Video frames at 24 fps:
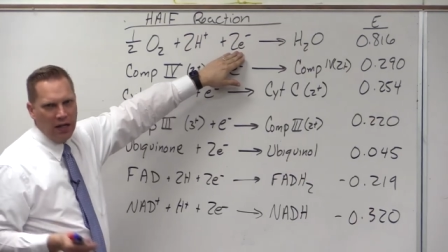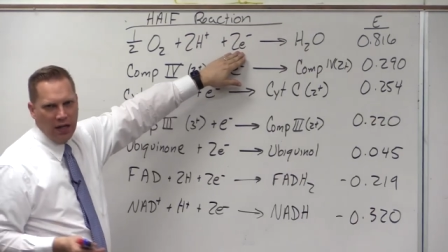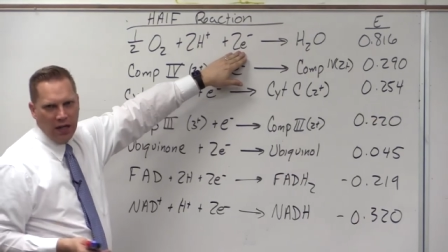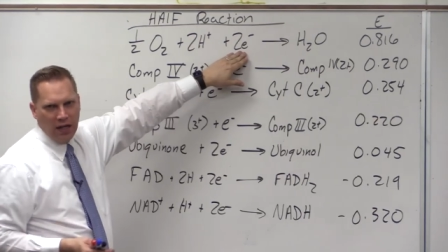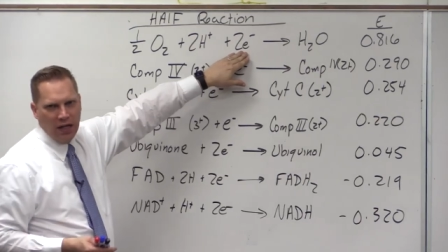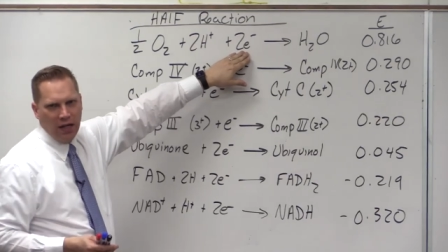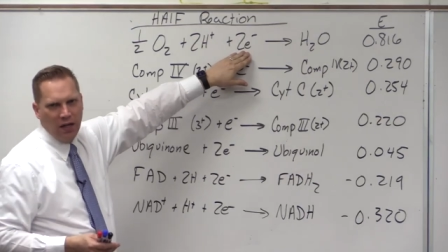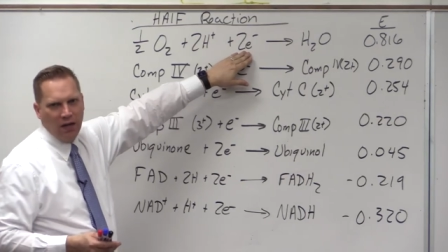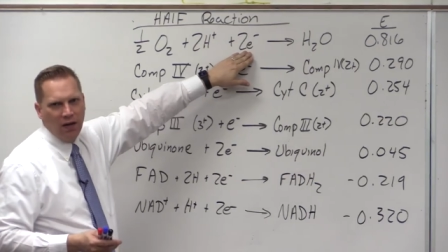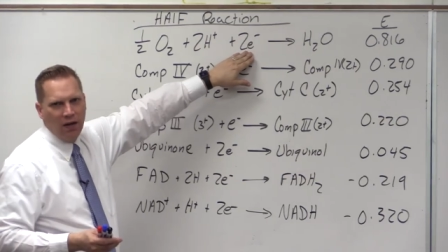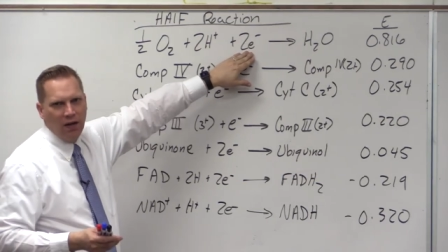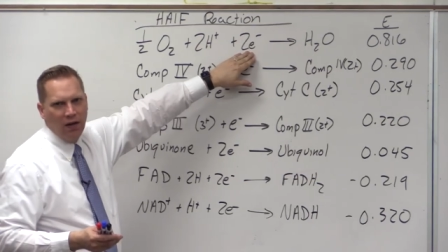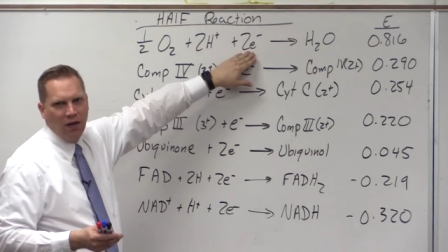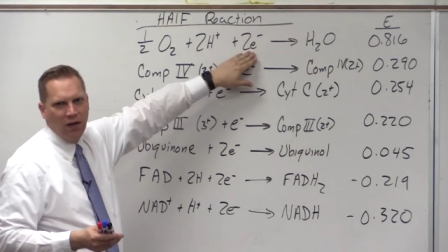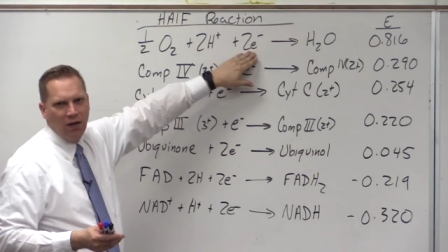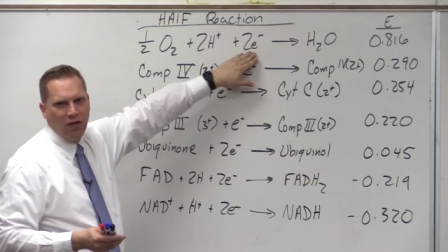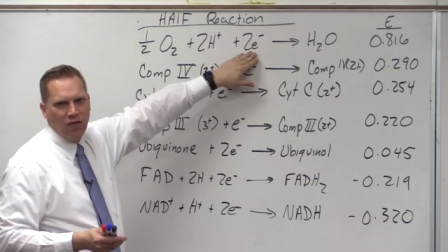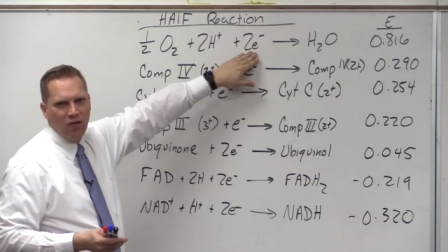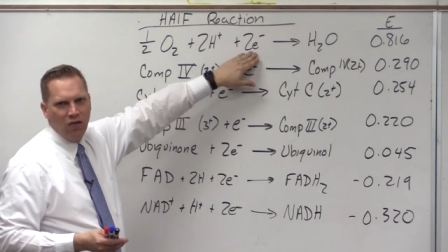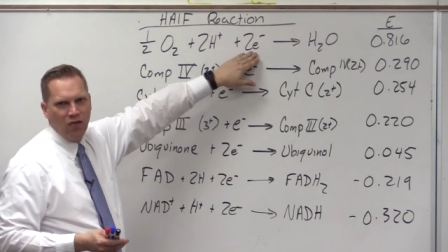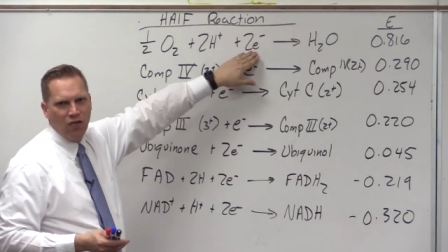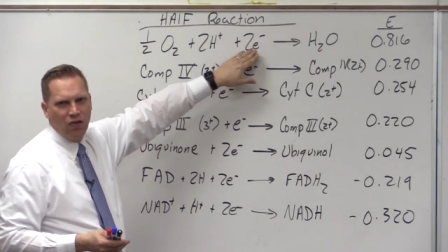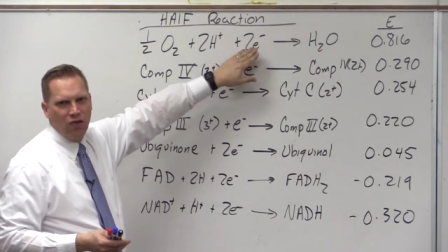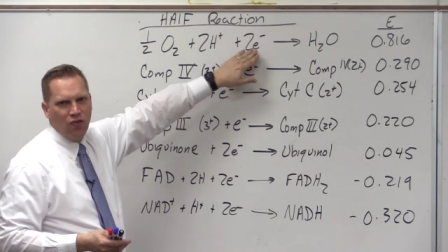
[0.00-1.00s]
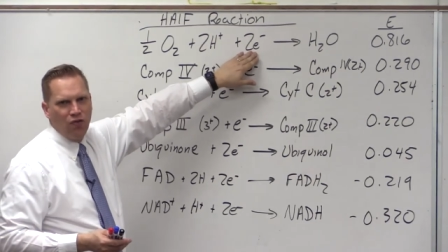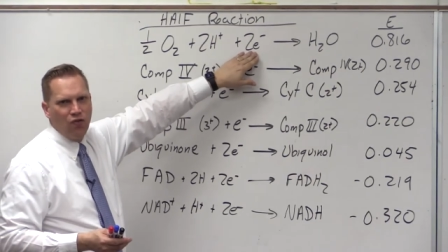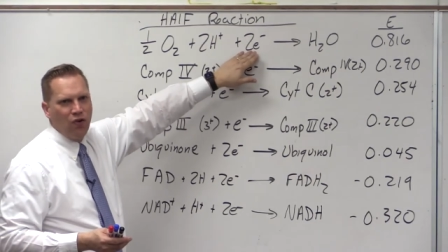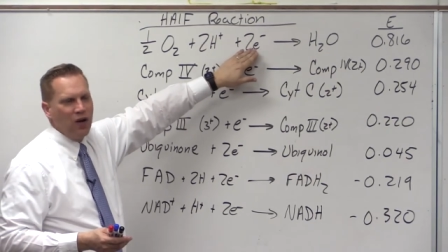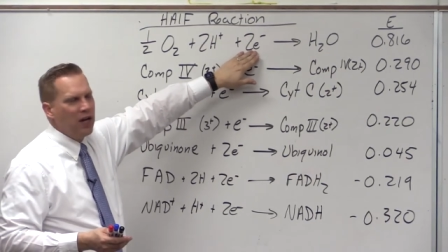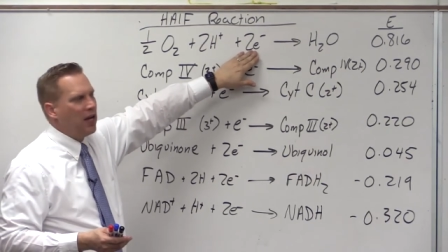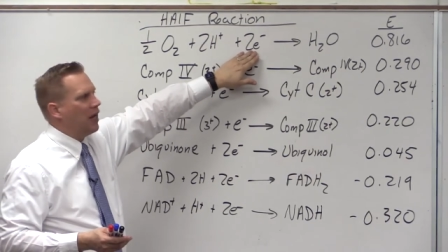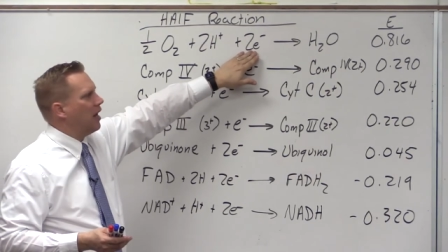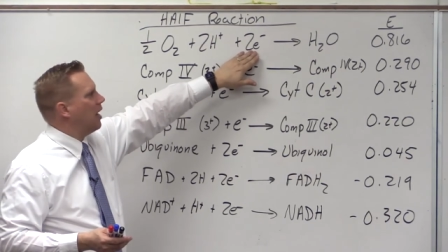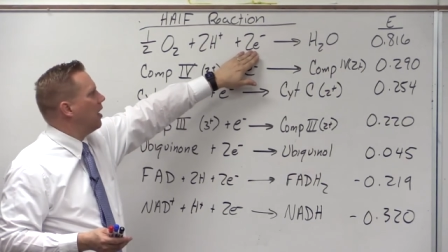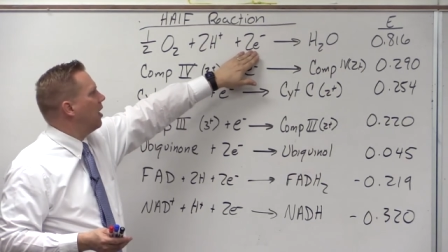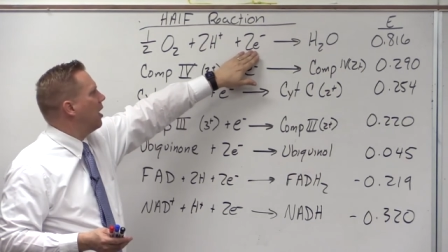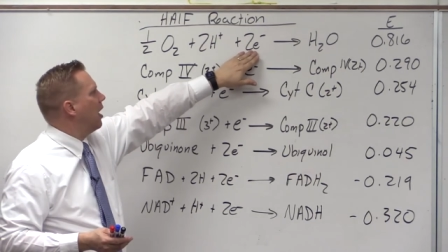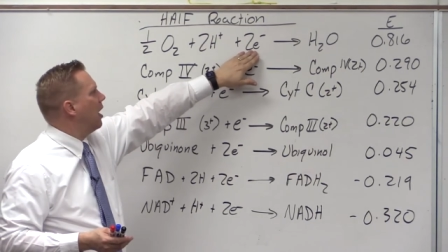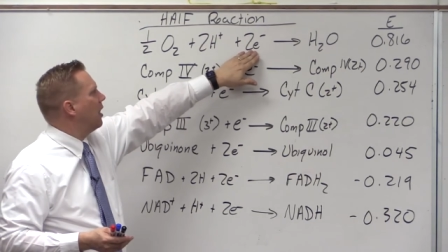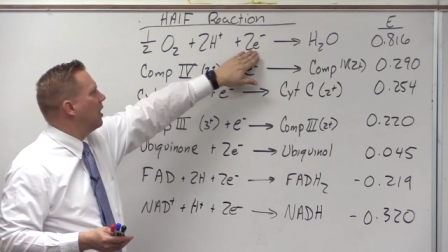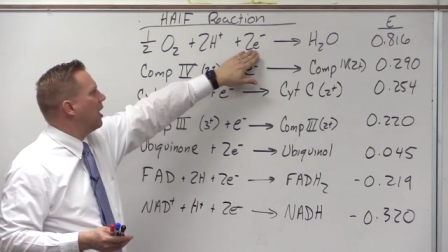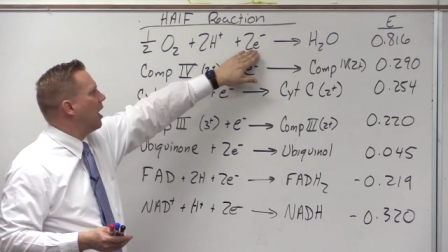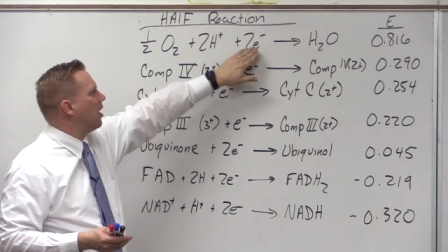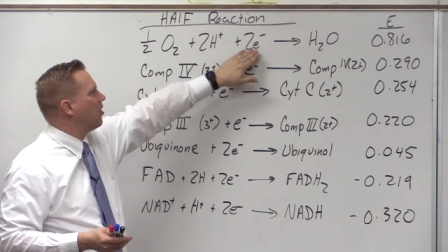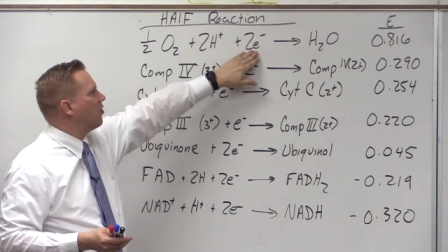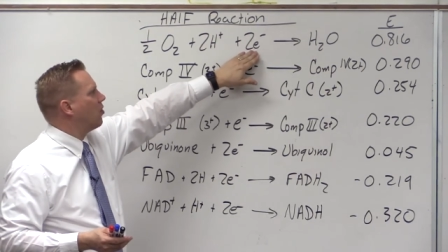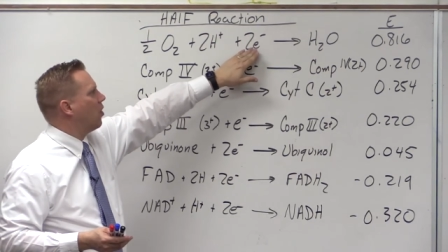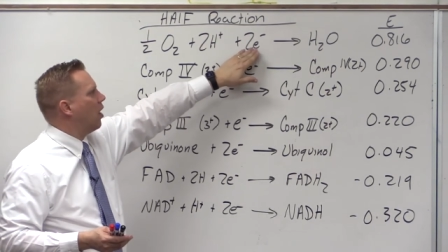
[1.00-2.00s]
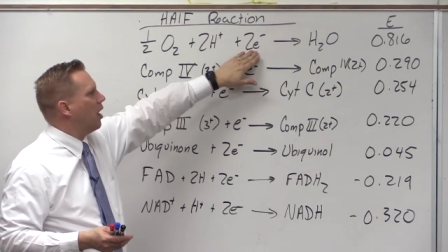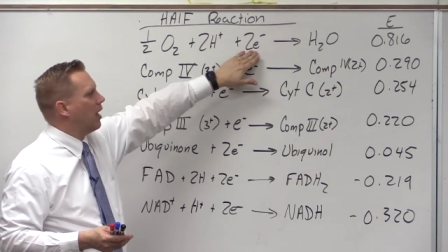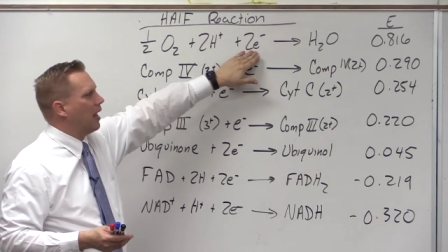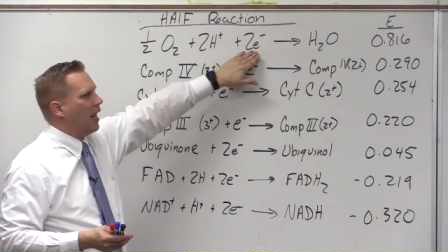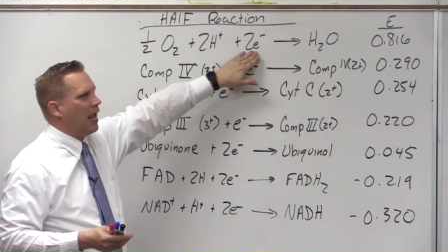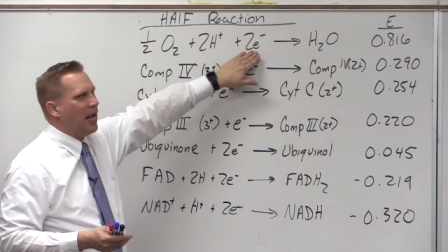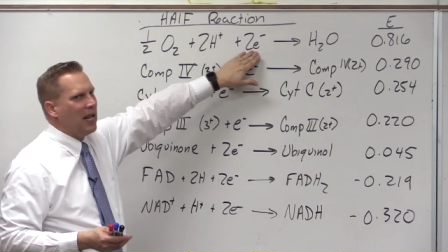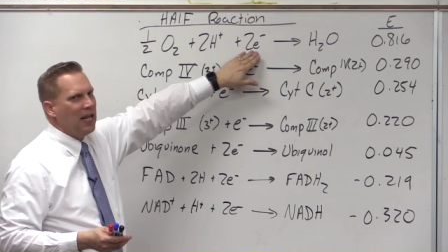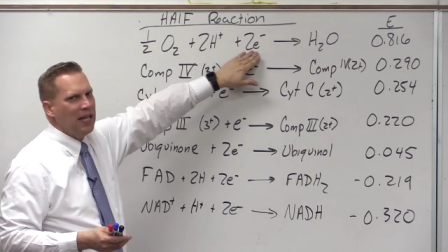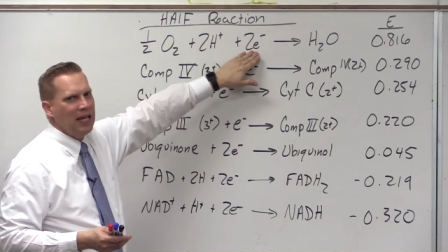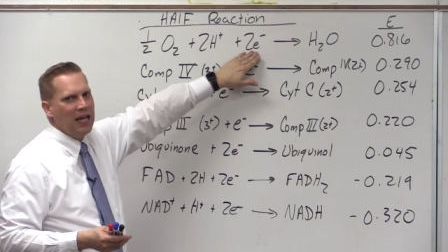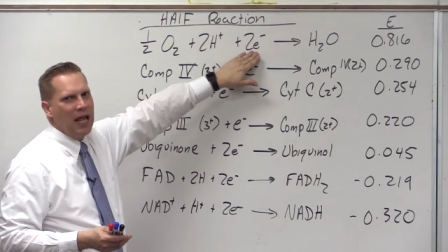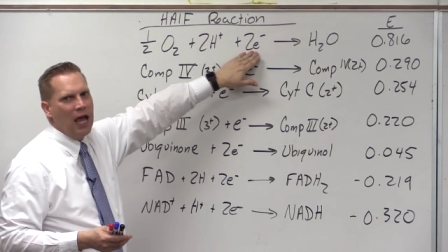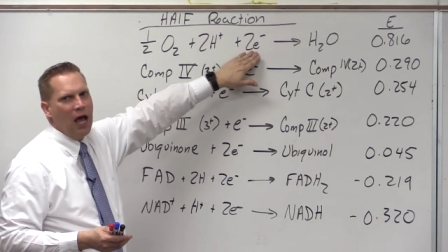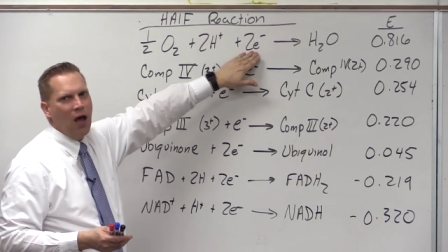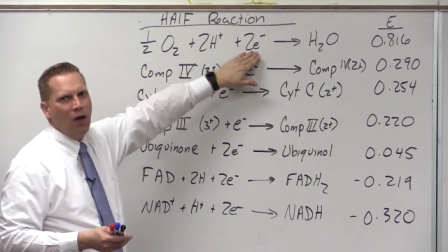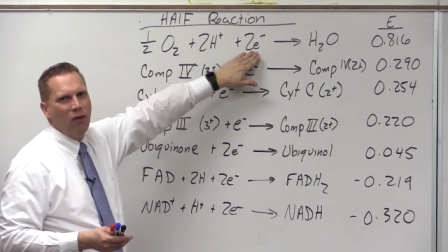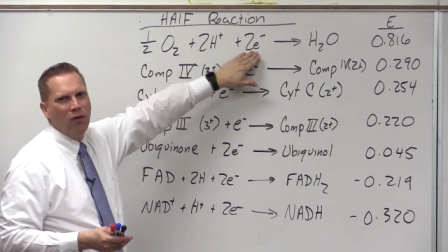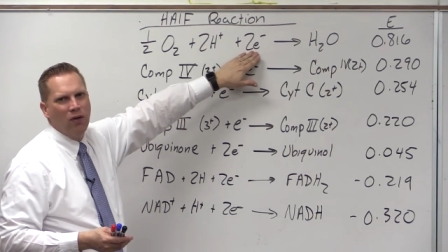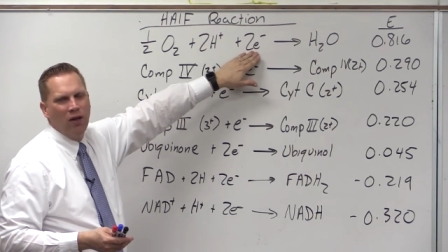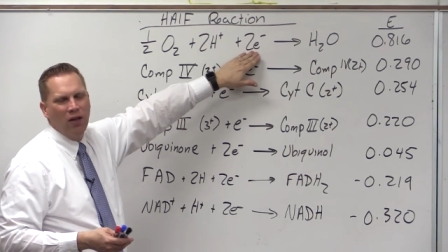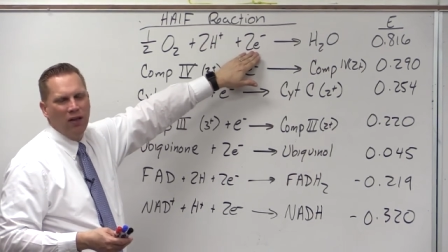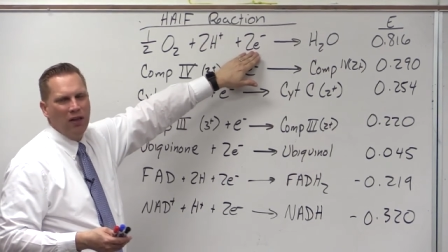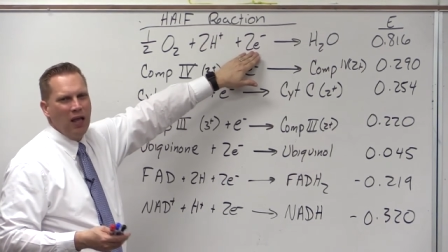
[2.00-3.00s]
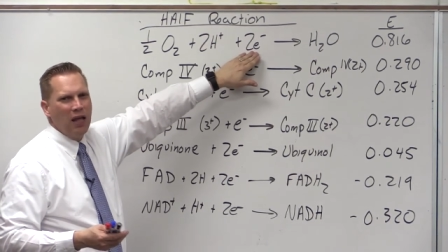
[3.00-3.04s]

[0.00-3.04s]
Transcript: in it, just a free electron hanging out.